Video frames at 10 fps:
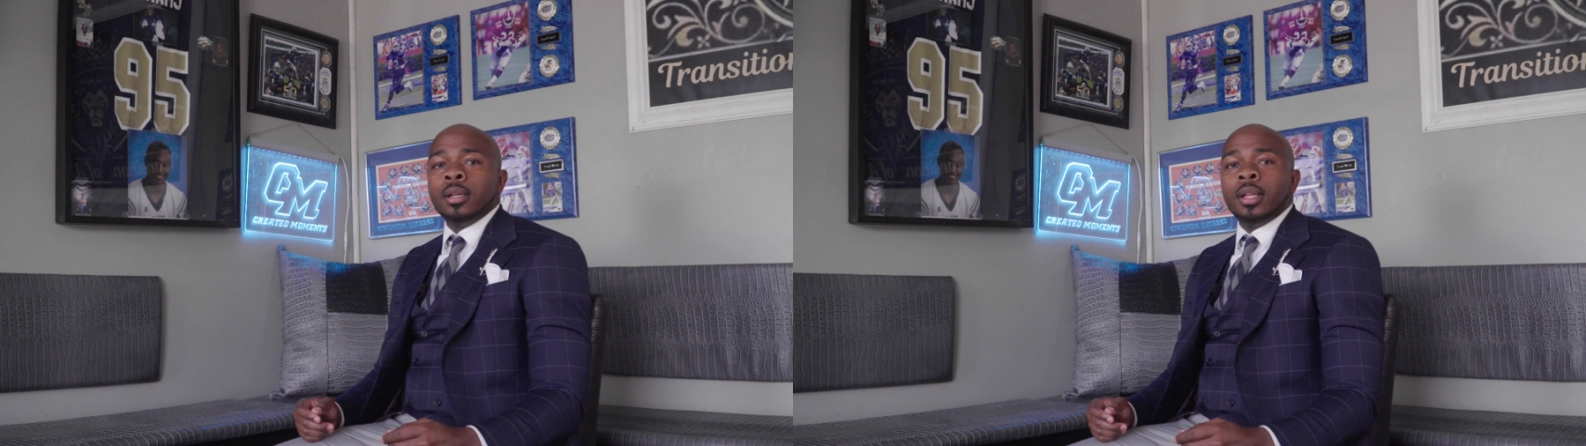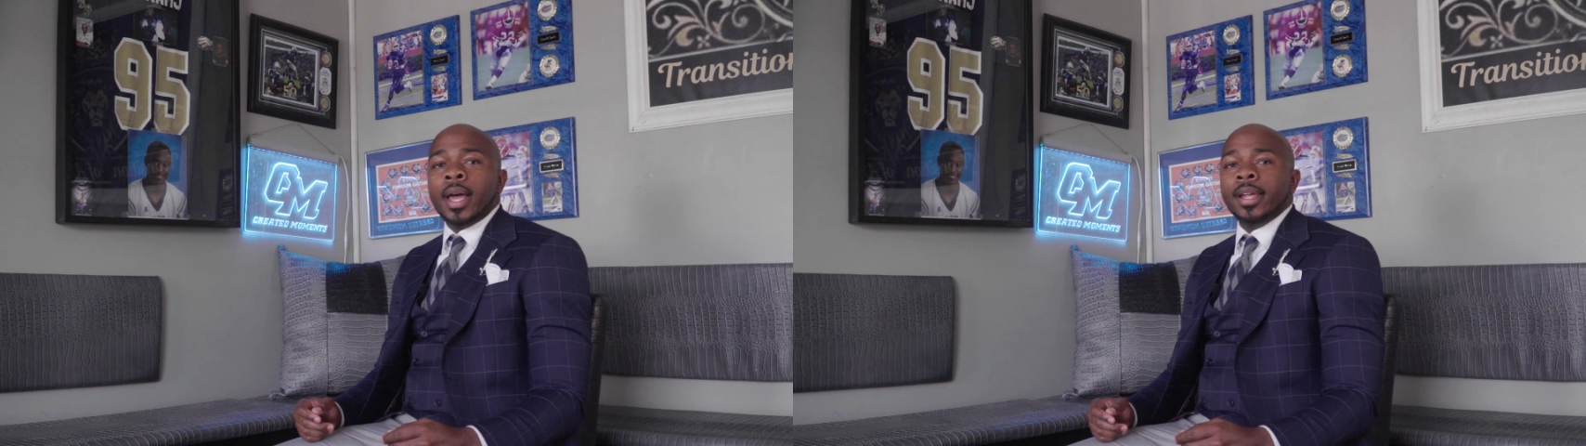
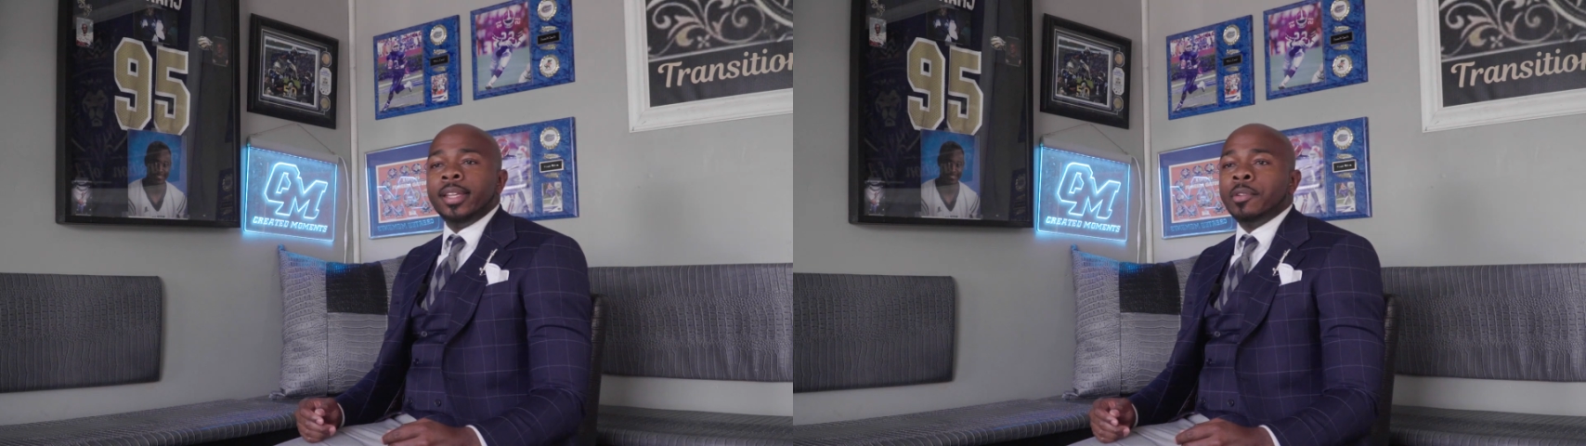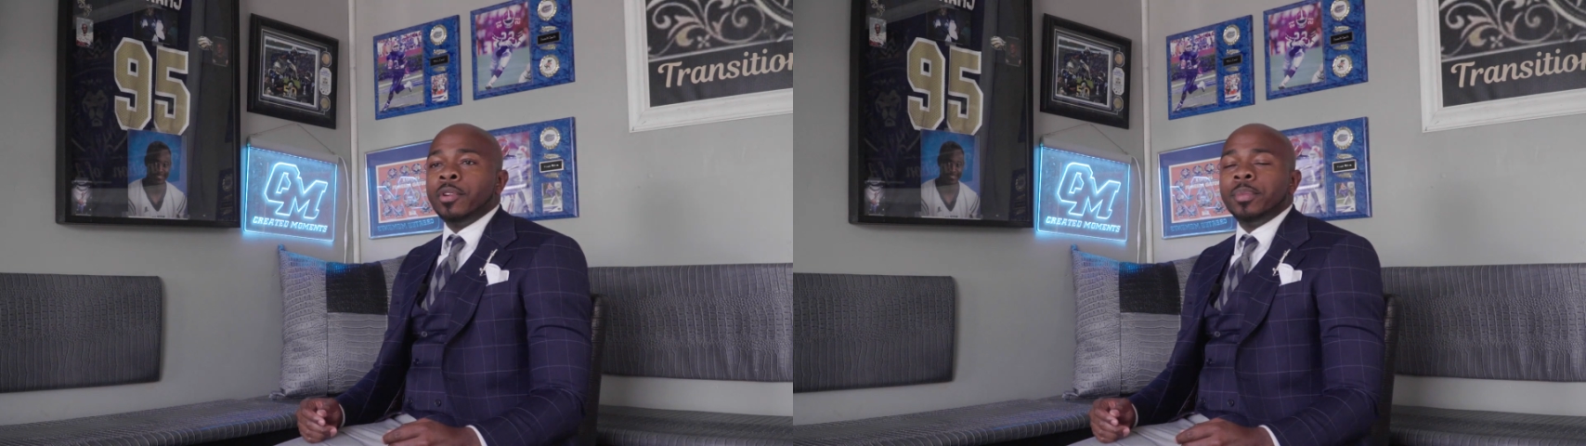like
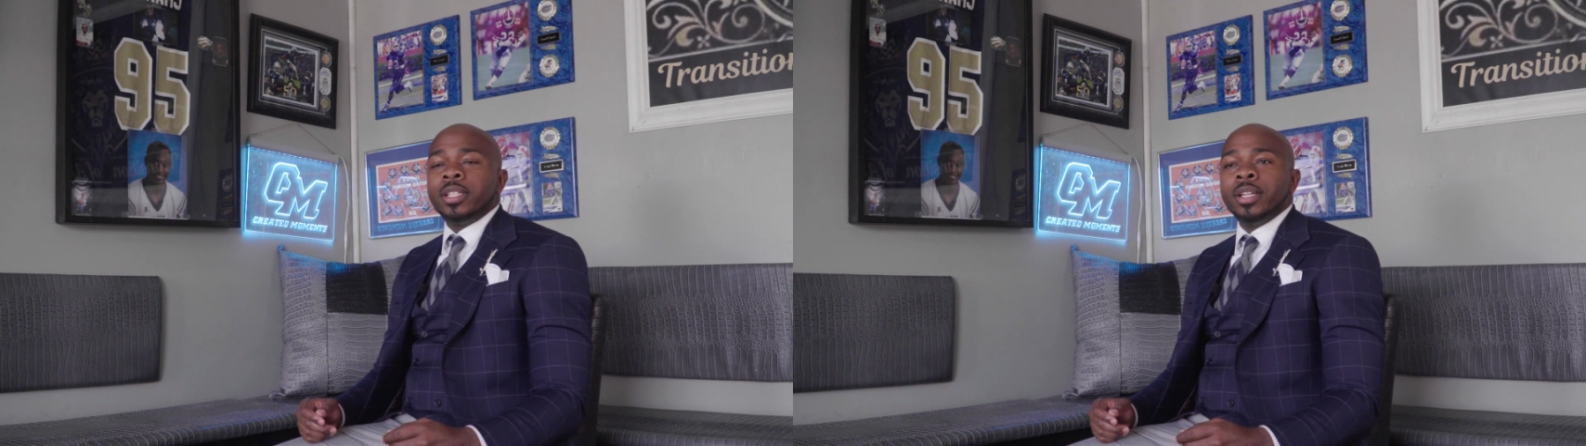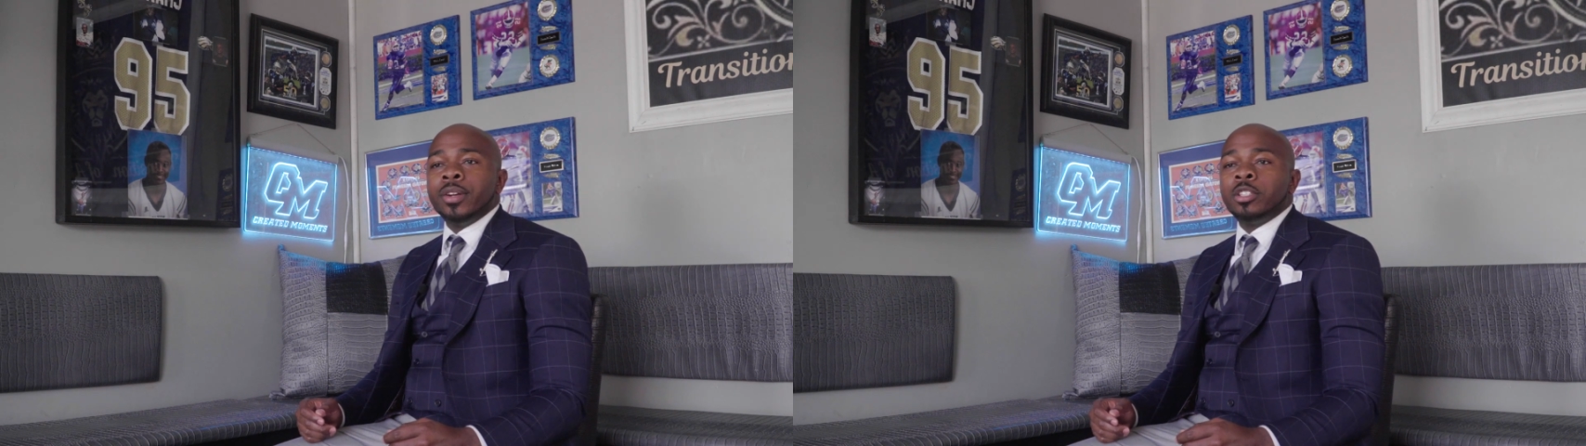different
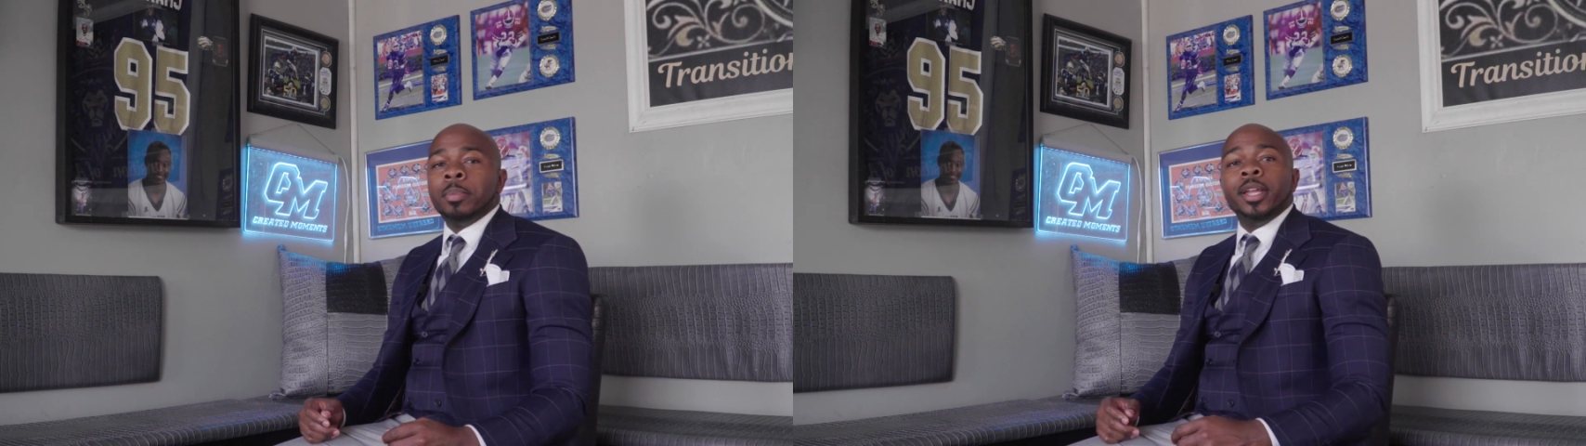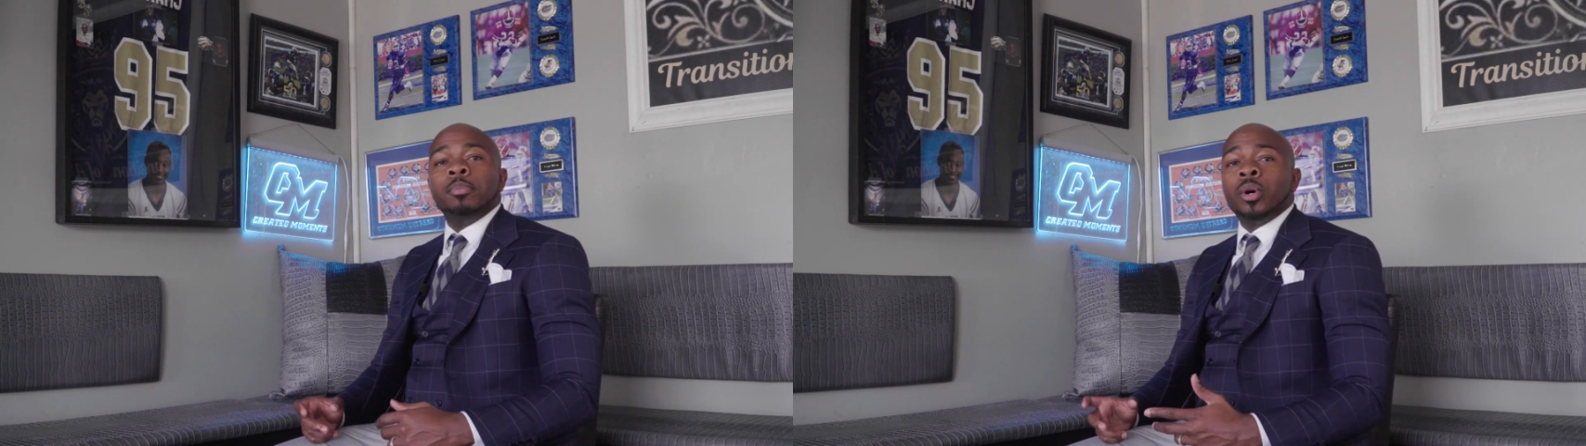materials to
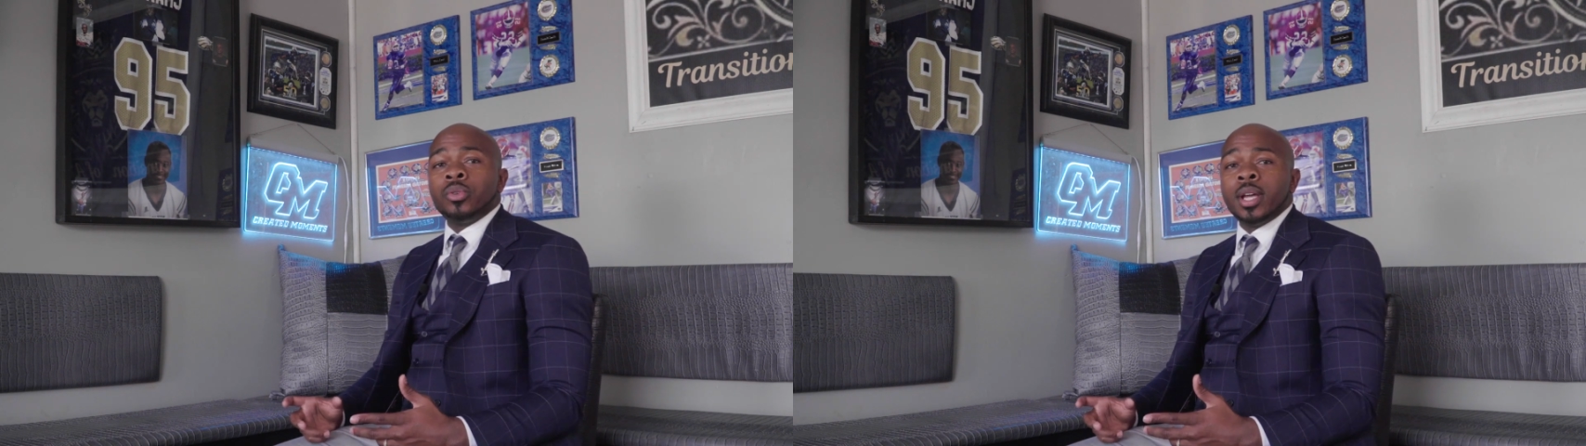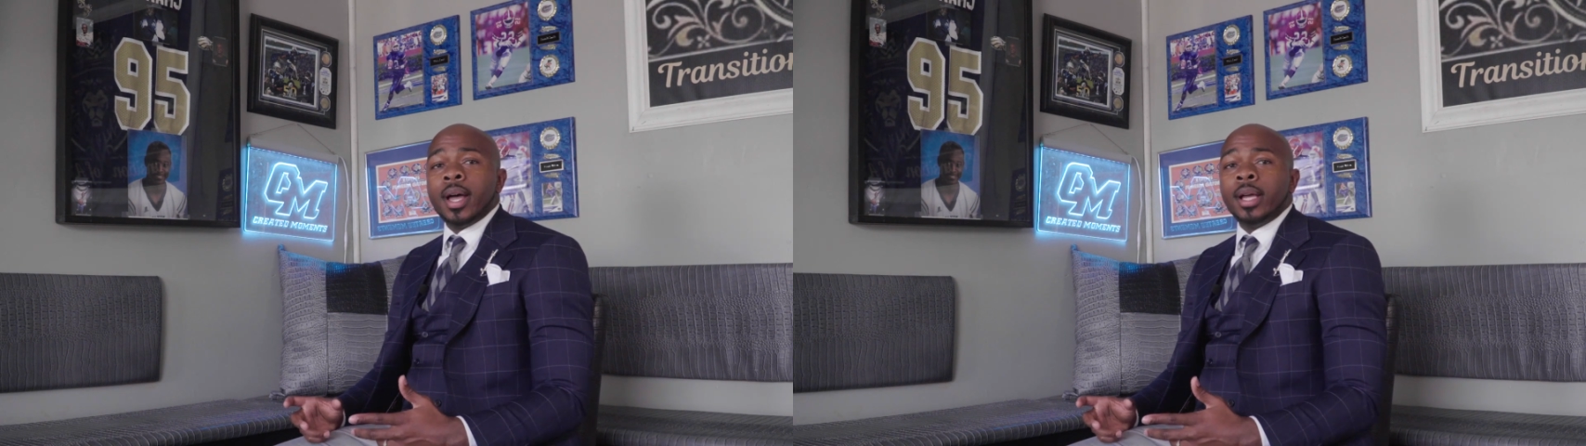make the
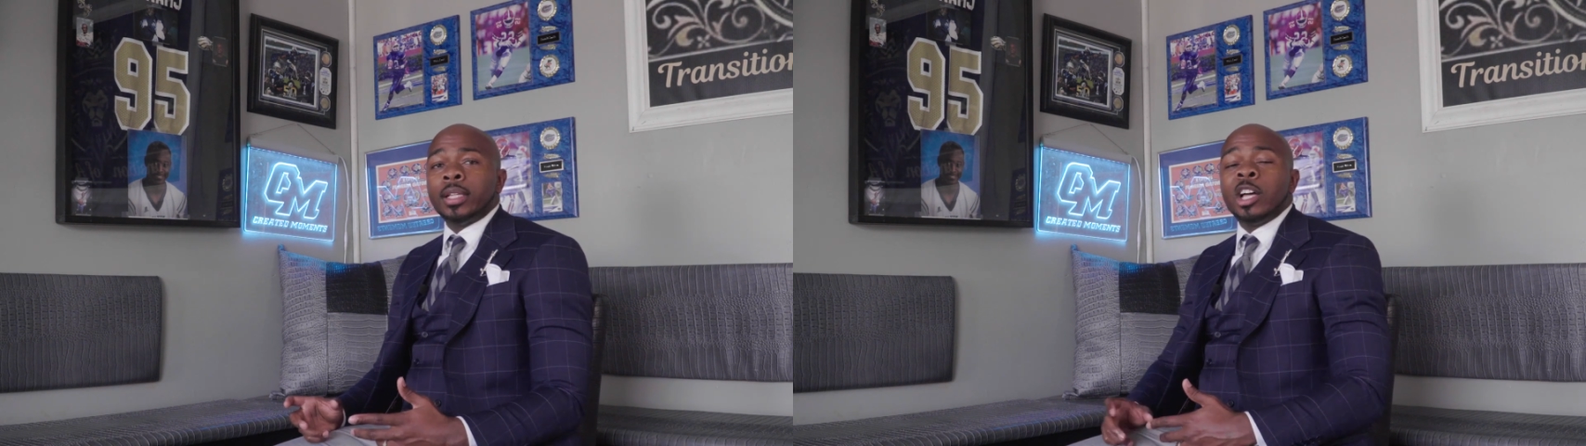bow ties.